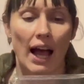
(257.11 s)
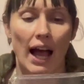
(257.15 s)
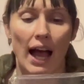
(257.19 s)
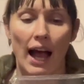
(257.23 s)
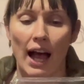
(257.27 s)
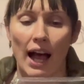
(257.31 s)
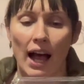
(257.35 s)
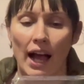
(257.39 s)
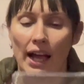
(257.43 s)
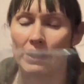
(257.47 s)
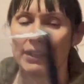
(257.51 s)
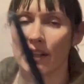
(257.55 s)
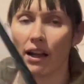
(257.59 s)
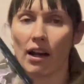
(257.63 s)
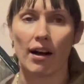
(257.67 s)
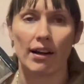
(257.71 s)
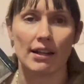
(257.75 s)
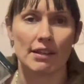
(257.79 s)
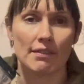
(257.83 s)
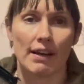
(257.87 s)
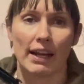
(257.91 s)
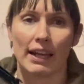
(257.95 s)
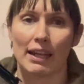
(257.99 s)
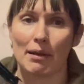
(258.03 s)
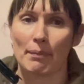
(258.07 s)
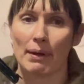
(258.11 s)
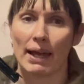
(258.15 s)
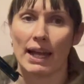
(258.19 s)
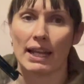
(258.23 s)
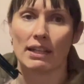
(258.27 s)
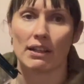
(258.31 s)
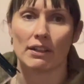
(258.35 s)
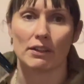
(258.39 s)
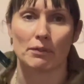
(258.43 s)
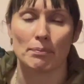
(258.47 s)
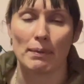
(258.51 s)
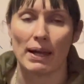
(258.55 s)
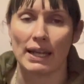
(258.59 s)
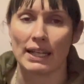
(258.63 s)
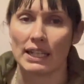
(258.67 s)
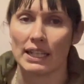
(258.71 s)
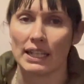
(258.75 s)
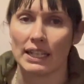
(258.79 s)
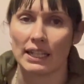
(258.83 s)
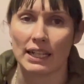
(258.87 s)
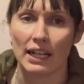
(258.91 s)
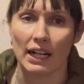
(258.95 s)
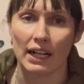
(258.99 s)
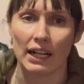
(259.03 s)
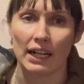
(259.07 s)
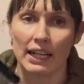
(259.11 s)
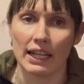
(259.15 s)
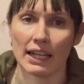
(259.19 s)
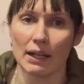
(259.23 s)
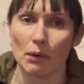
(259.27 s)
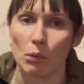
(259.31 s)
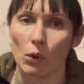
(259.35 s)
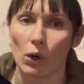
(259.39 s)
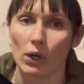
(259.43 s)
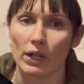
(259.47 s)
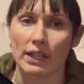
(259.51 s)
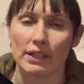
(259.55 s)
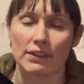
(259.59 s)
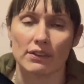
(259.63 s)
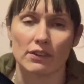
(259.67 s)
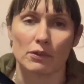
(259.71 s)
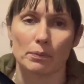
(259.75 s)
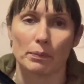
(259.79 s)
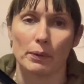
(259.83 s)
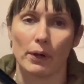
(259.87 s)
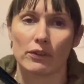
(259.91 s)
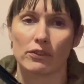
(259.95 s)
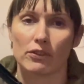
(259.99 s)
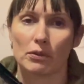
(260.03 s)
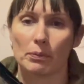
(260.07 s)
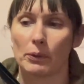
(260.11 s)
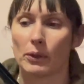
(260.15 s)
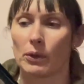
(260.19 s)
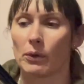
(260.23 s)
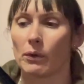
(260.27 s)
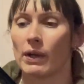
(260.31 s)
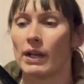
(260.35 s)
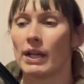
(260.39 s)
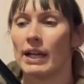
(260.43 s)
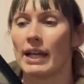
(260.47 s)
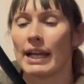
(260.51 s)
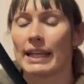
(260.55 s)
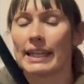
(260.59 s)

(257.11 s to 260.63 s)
I'd highly recommend as many clear wallets as possible.